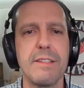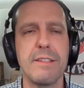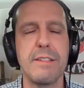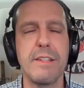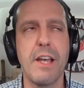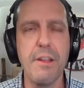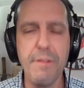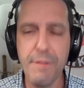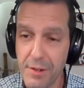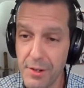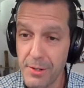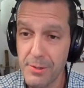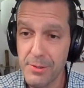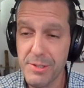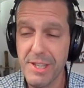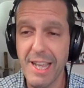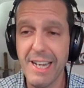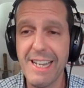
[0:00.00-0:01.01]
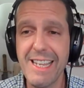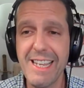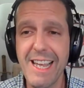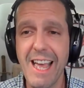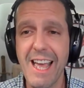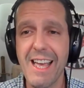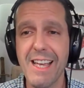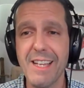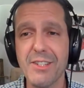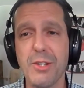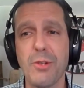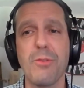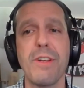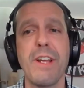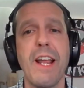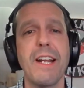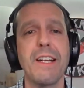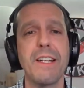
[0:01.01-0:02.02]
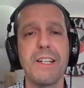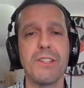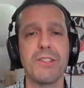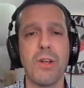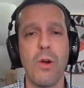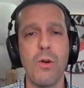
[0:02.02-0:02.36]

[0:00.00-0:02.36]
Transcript: Knife News that he has created his